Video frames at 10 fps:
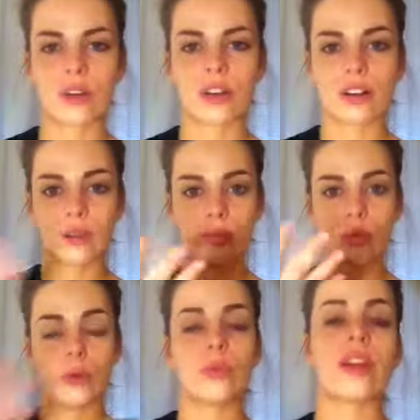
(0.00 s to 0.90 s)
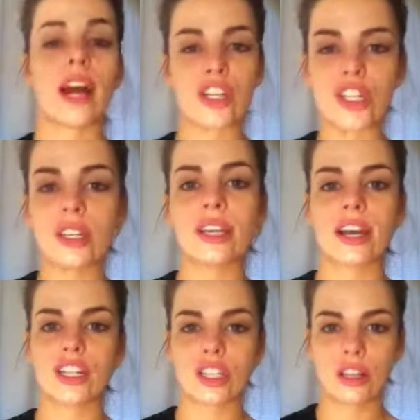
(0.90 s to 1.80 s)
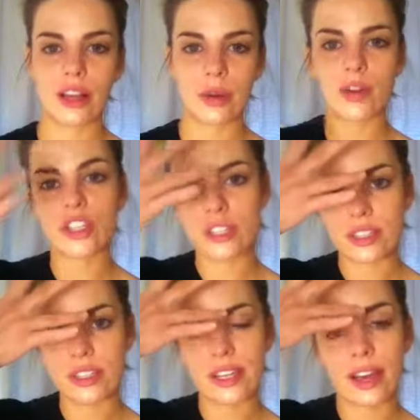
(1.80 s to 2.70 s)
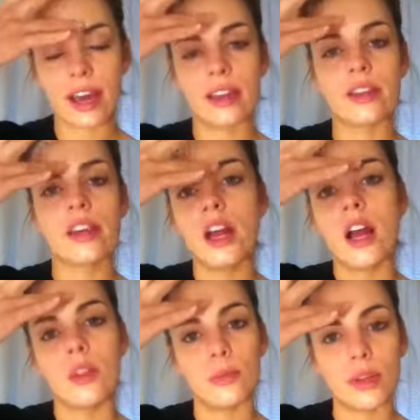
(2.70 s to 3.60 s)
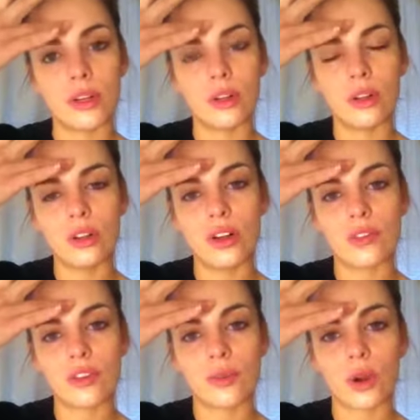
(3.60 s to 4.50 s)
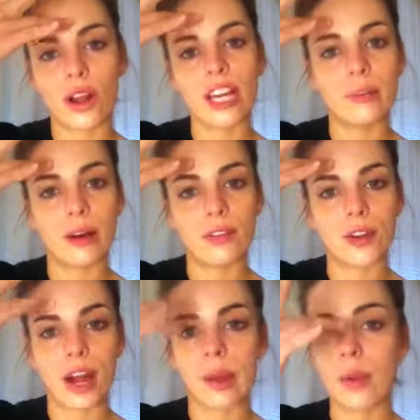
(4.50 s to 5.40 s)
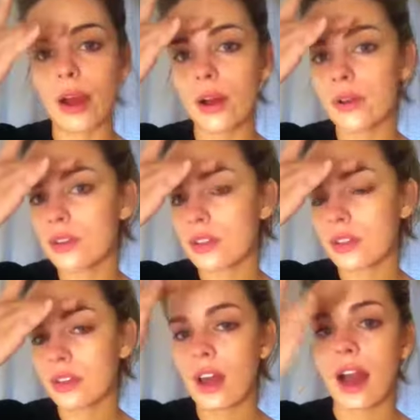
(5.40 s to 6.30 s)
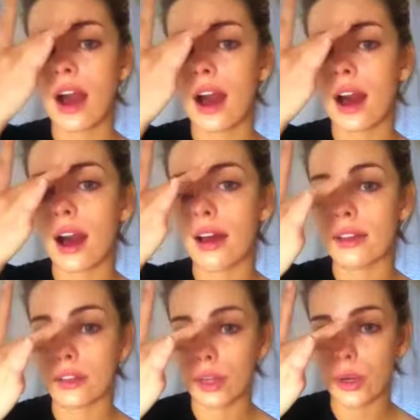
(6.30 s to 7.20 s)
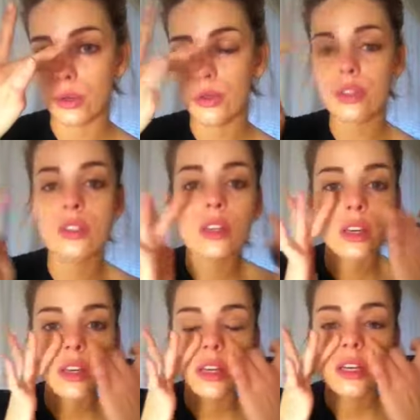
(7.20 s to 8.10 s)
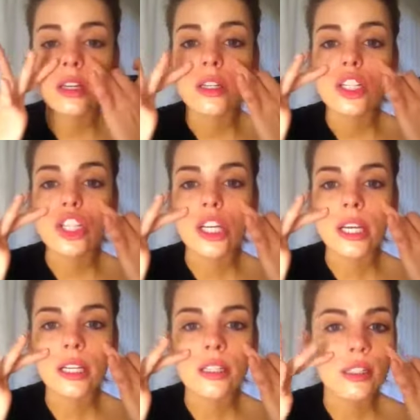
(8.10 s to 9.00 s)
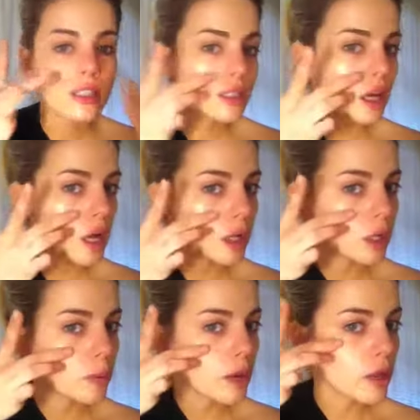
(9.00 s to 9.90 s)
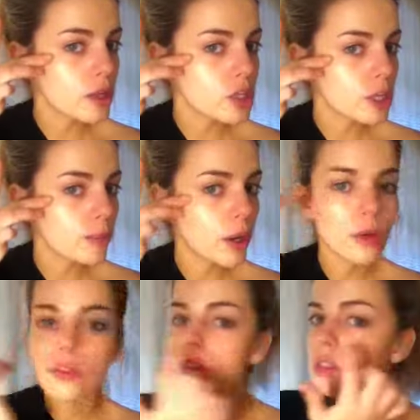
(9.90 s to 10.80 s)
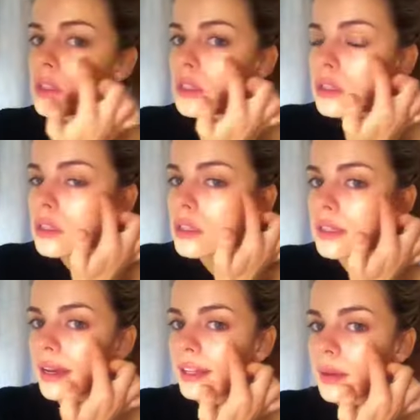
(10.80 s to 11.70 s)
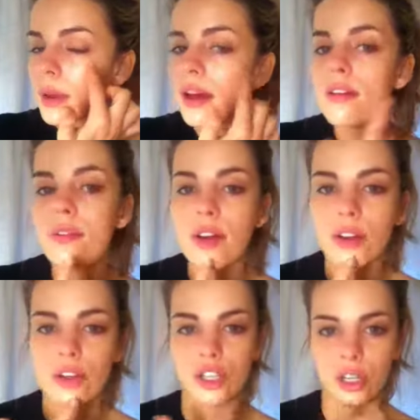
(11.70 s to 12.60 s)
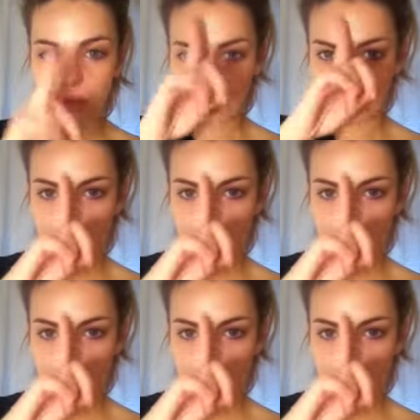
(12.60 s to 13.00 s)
where what would naturally catch the light, which is again middle of your forehead above your eyebrows, nose, cheeks, a little bit on the cheekbones, slightly above, and your chin.